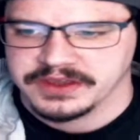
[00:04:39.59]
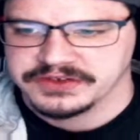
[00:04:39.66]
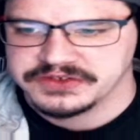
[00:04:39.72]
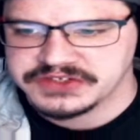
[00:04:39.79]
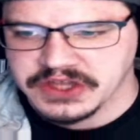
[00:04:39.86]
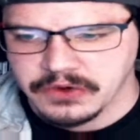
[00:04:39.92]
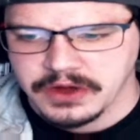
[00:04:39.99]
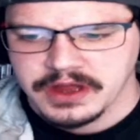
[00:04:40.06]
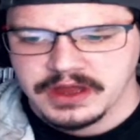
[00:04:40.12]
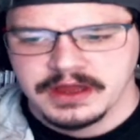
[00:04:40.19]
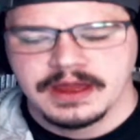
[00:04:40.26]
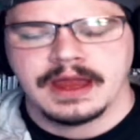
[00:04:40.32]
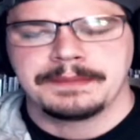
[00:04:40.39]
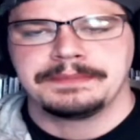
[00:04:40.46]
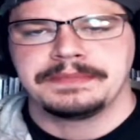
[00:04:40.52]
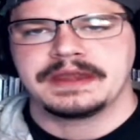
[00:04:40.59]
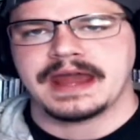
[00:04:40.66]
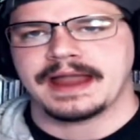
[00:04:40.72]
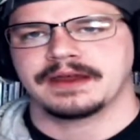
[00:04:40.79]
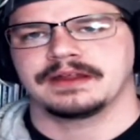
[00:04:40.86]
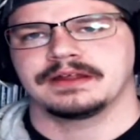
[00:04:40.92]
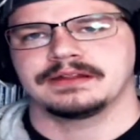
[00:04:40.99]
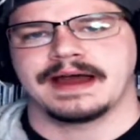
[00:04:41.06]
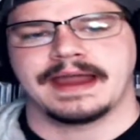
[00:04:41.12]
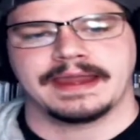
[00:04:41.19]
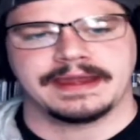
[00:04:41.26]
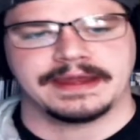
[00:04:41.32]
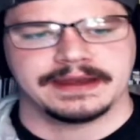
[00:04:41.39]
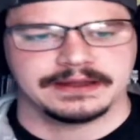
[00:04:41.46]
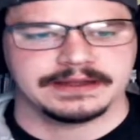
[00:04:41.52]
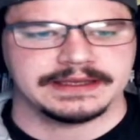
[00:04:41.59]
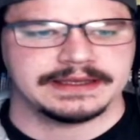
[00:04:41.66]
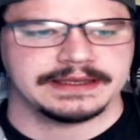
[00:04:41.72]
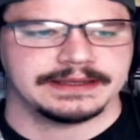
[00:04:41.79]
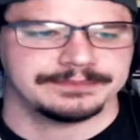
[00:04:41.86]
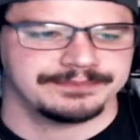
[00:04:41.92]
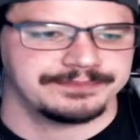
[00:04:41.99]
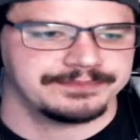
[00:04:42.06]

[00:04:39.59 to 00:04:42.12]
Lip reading: So, I'm not going to lie, Italy's